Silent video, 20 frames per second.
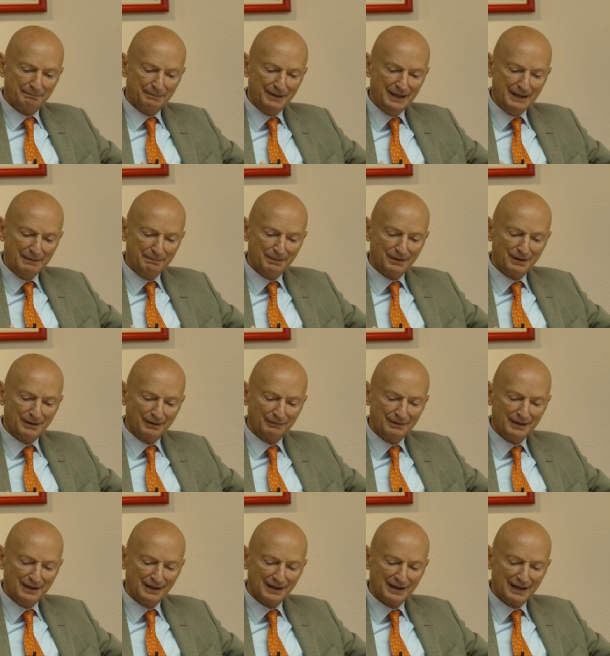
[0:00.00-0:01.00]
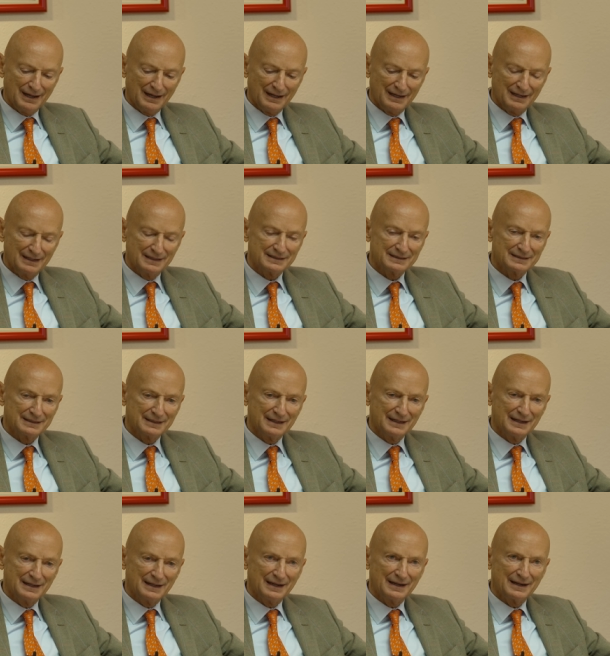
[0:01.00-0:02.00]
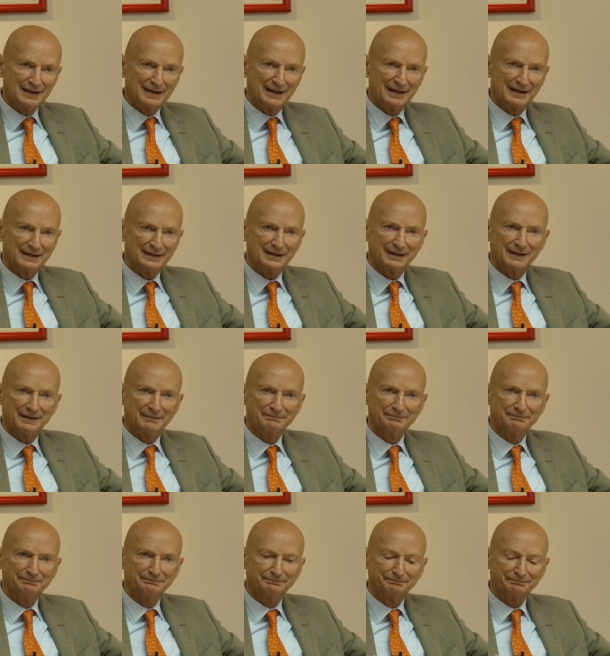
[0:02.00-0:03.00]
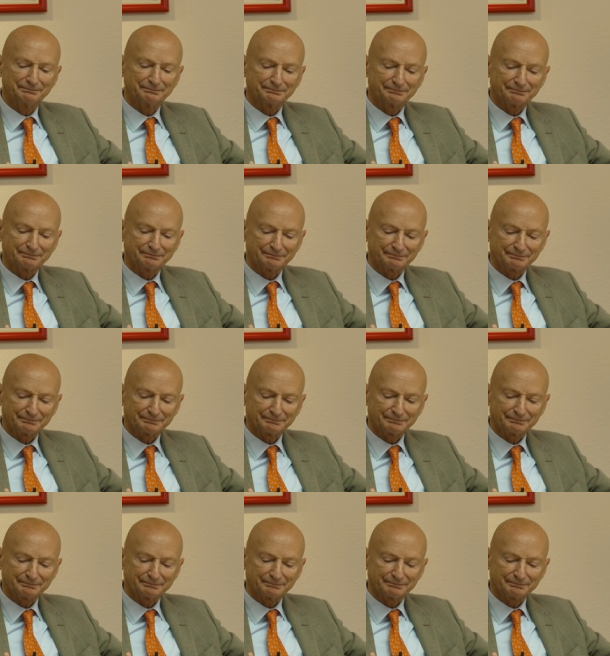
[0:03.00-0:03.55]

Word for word: uh, people realize that um,